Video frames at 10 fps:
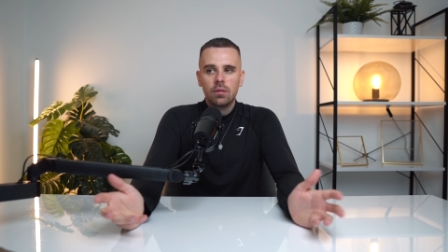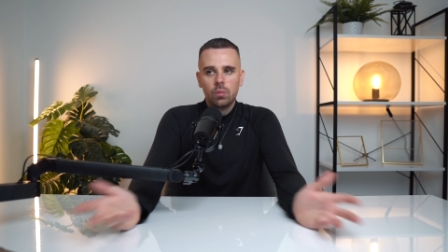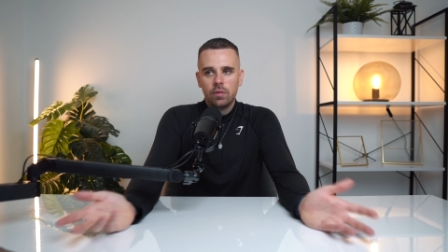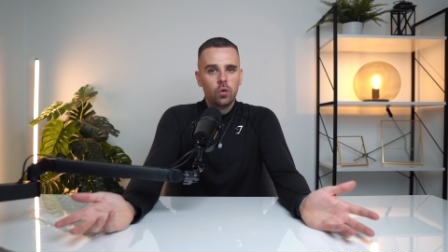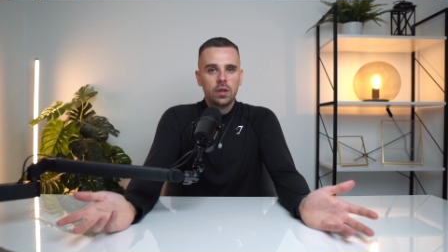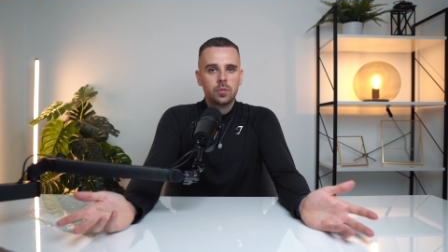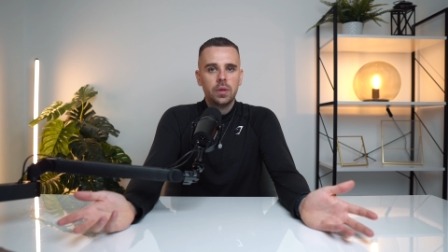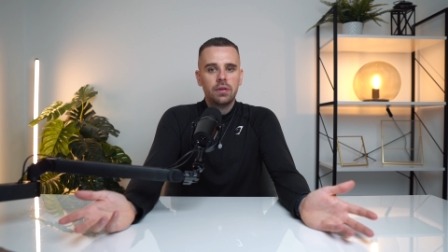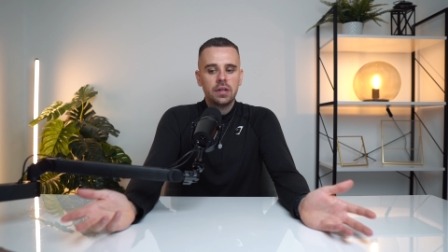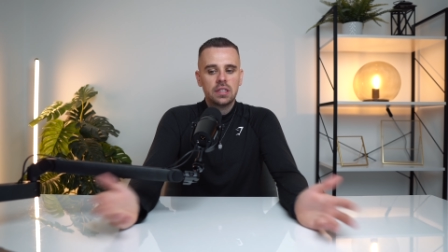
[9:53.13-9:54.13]
We've all
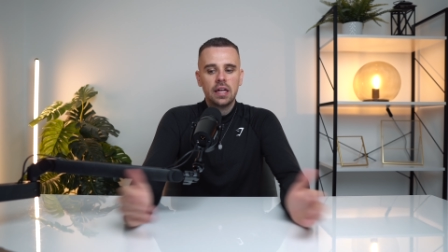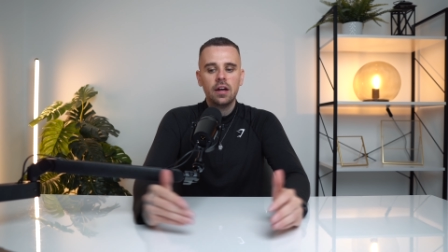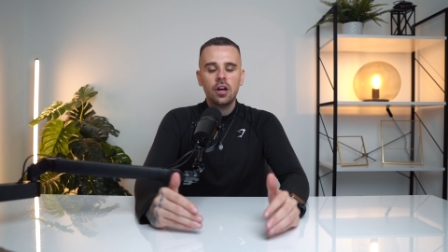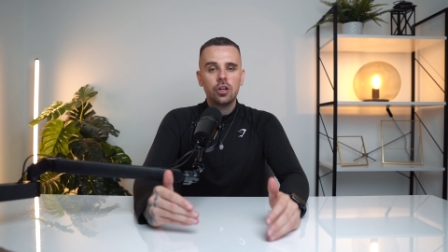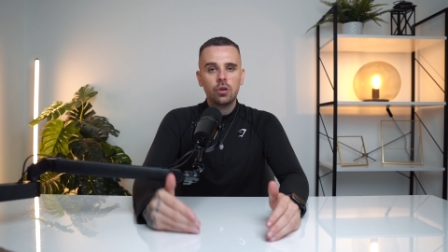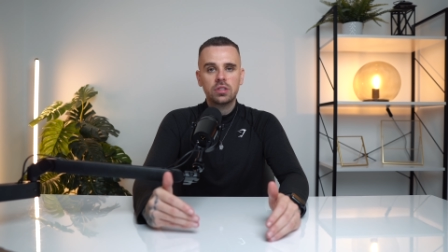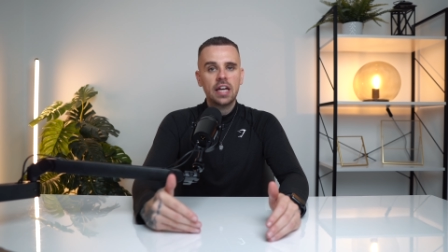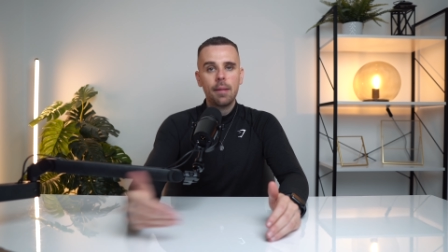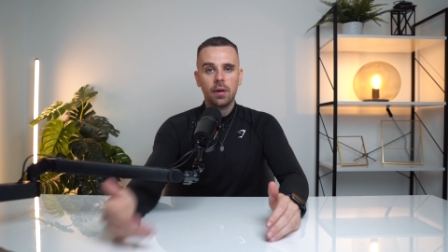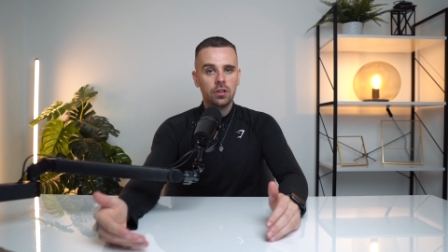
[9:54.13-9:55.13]
experienced it. You'll say,
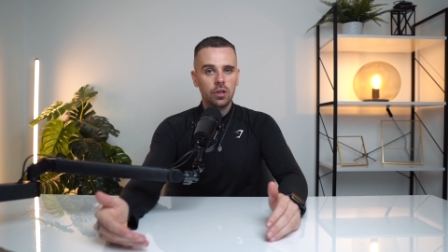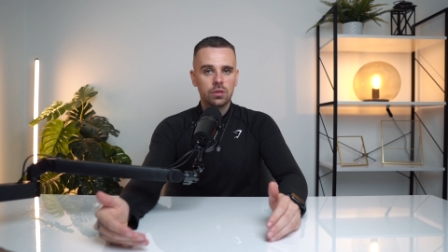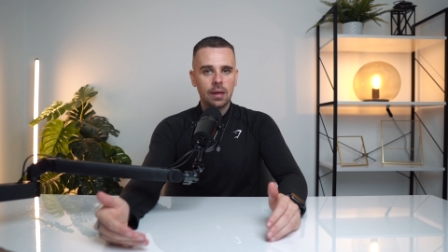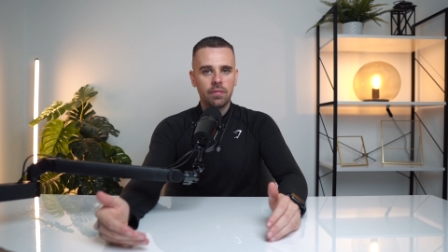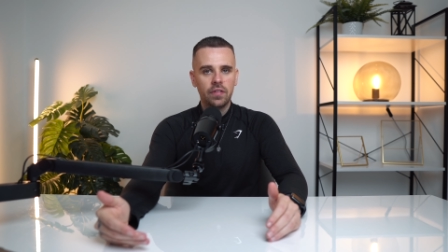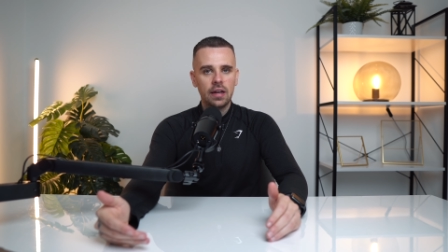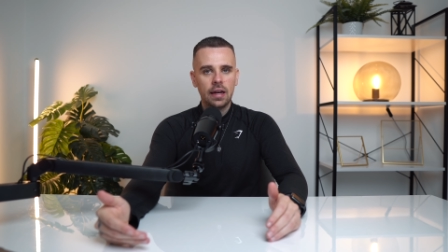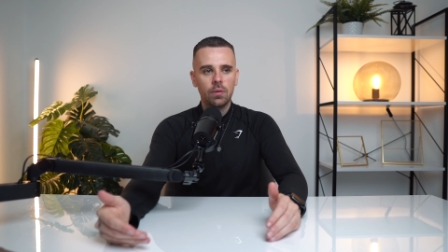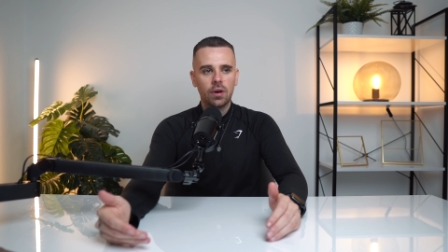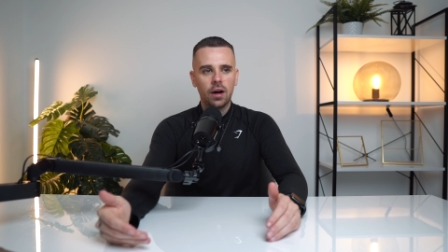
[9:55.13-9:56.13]
I'm going to do something,
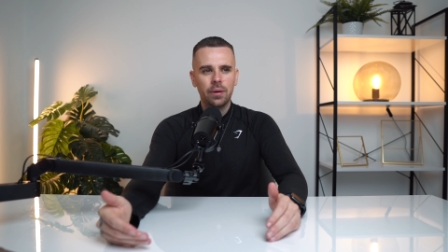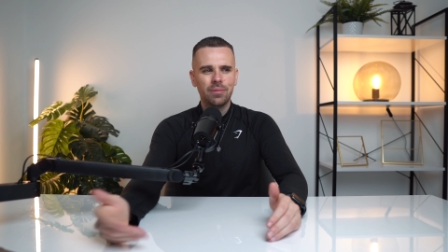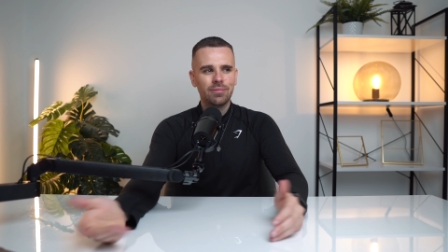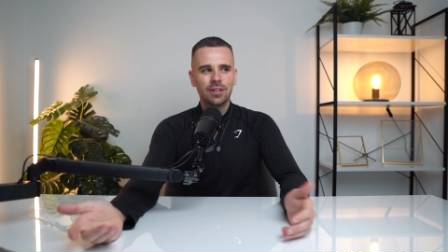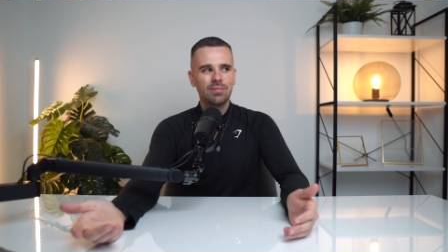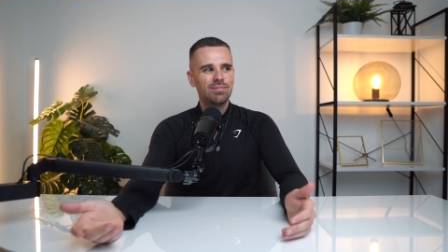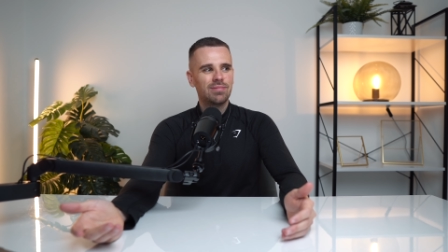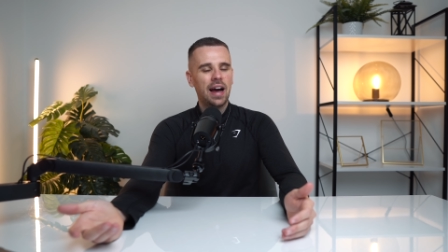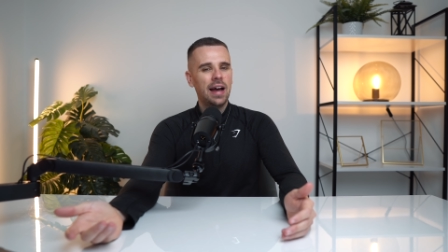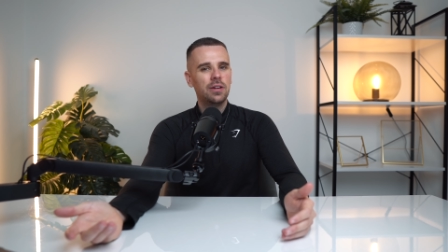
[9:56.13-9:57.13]
and it will go,
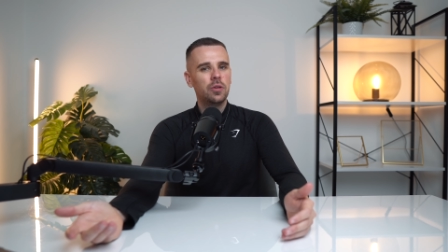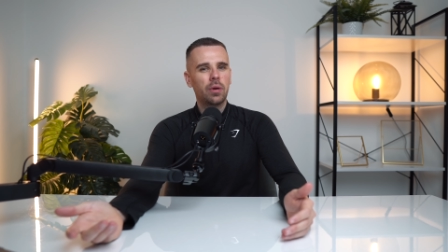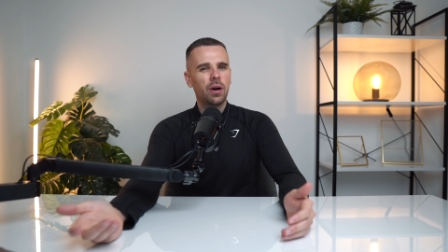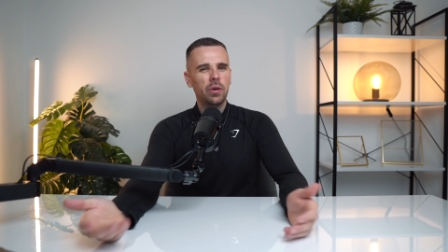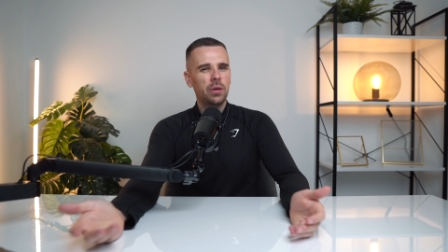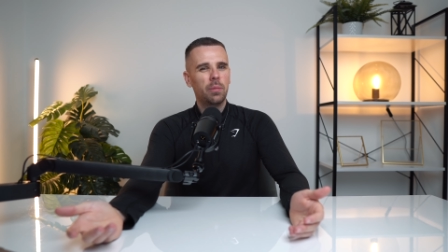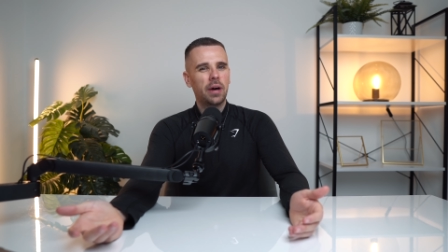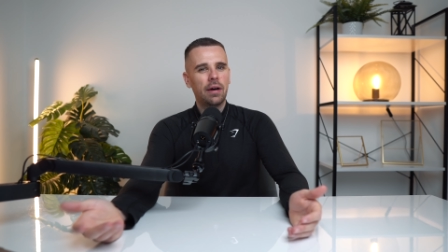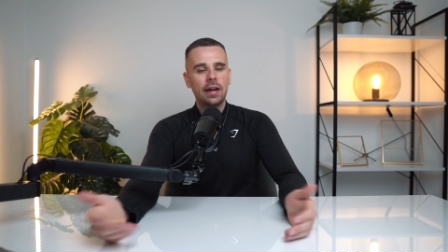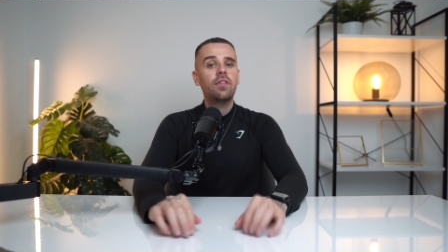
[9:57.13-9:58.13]
that ain't you, bro. What you on
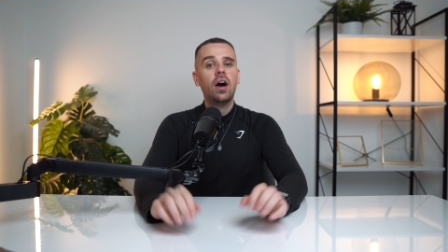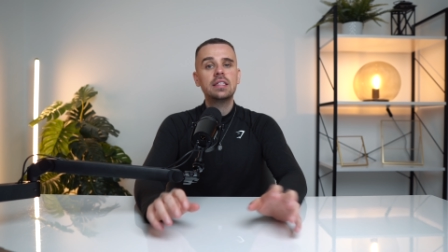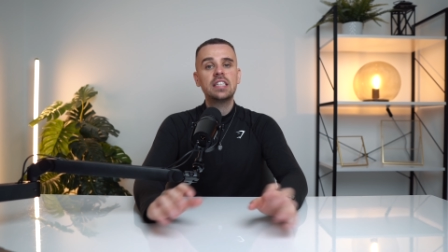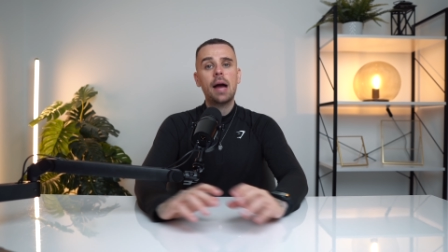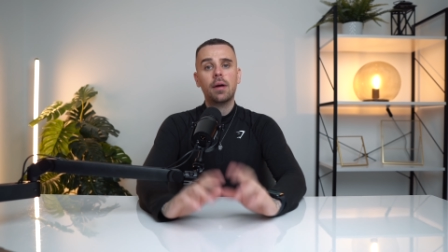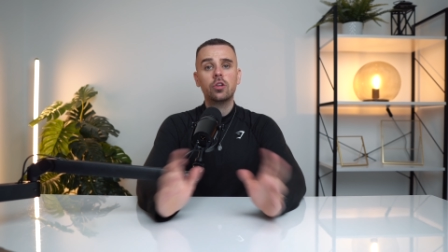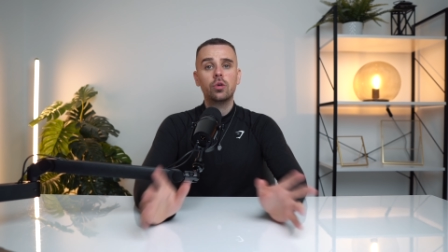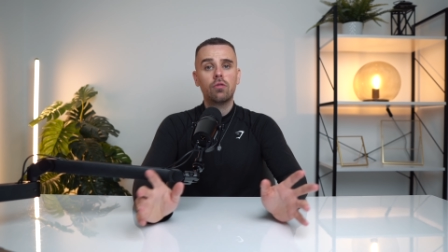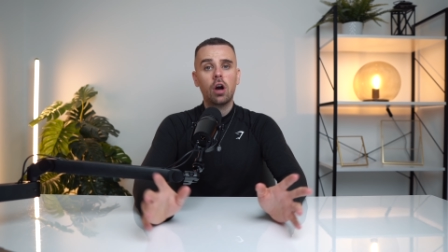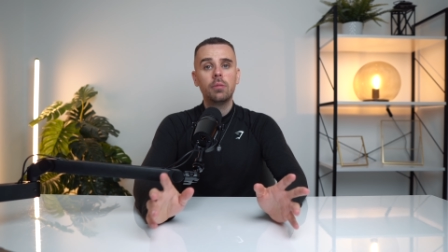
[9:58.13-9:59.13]
about? If I say I'm going to
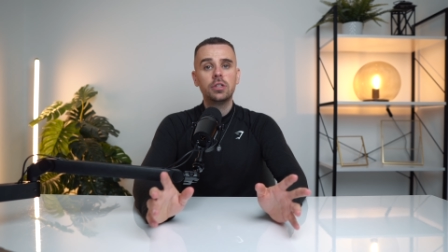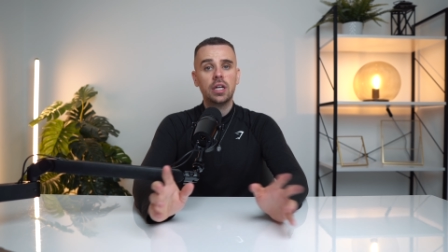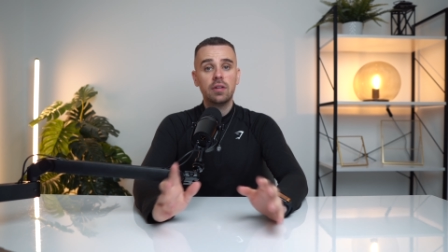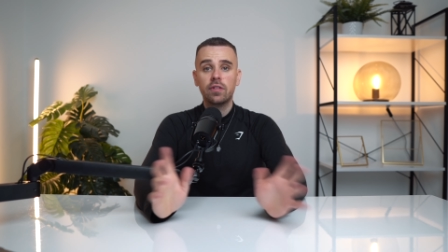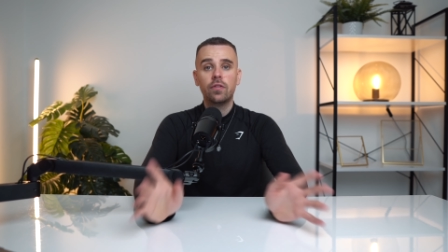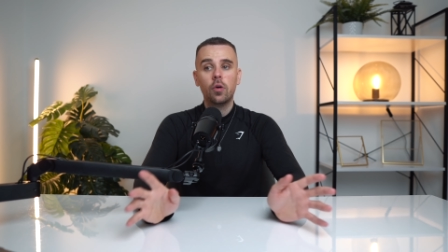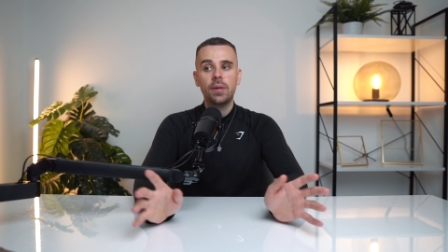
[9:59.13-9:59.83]
do the rowing machine for four